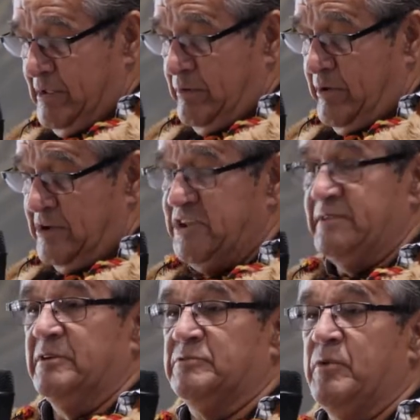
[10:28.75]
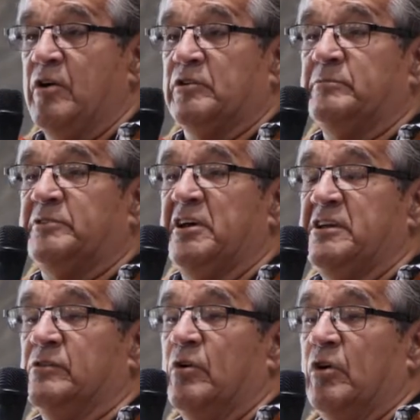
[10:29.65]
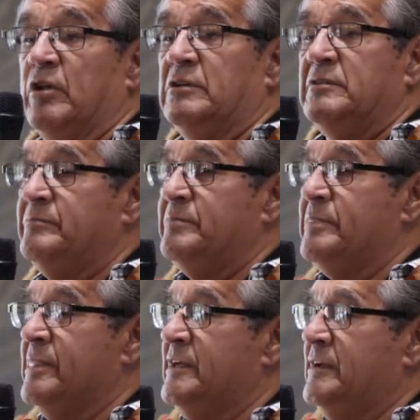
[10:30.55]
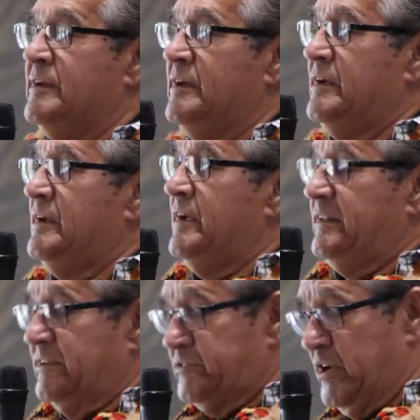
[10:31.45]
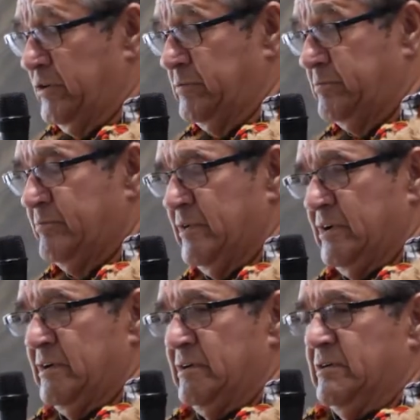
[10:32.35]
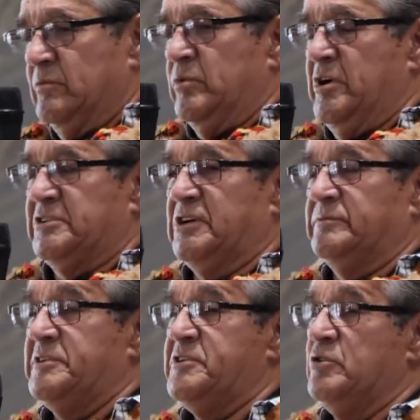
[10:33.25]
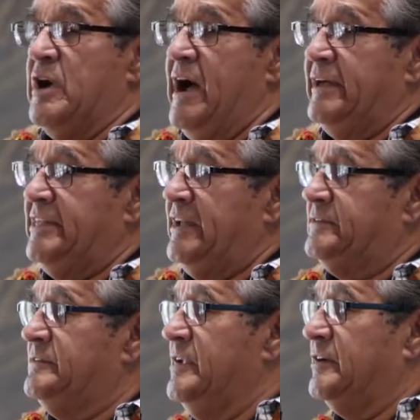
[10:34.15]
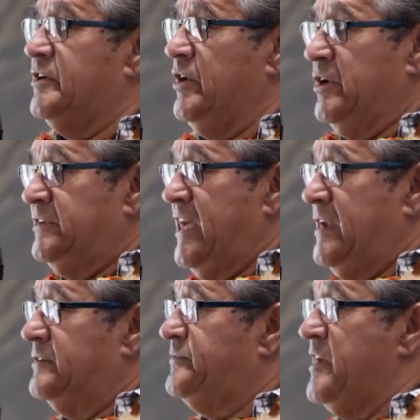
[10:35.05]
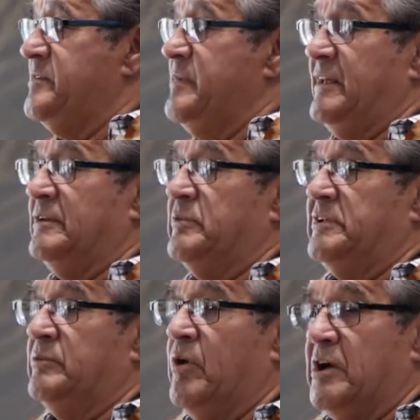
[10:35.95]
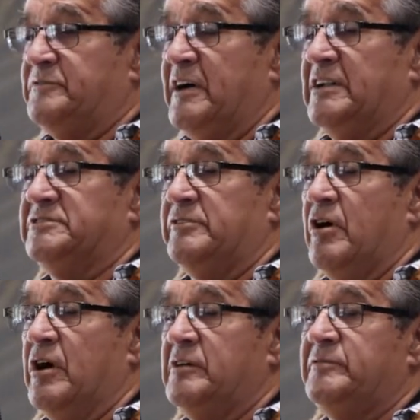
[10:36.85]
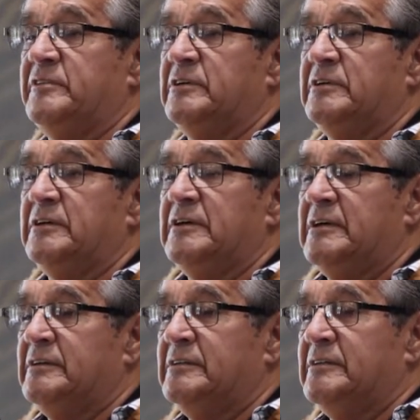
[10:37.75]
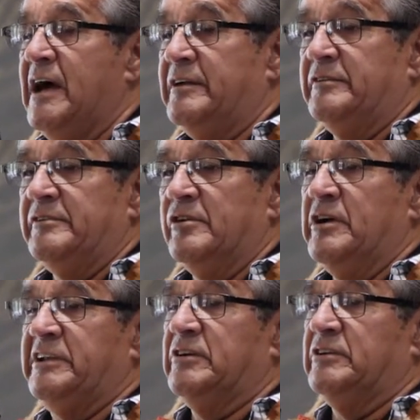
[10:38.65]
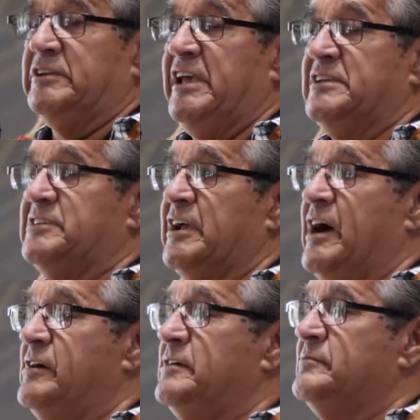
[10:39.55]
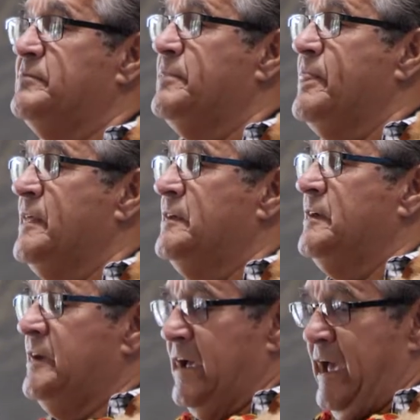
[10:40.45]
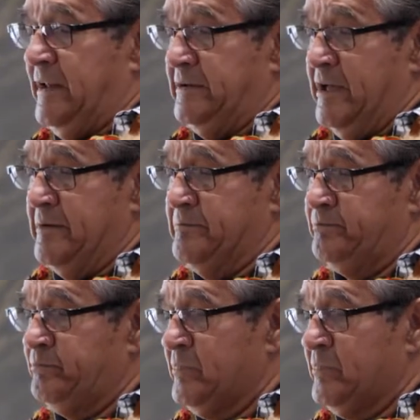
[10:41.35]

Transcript: What I said was, welcome to you all, in the true words of the Nyunga that occurred down at Fremantle when the white fellows arrived 190 odd years ago. And the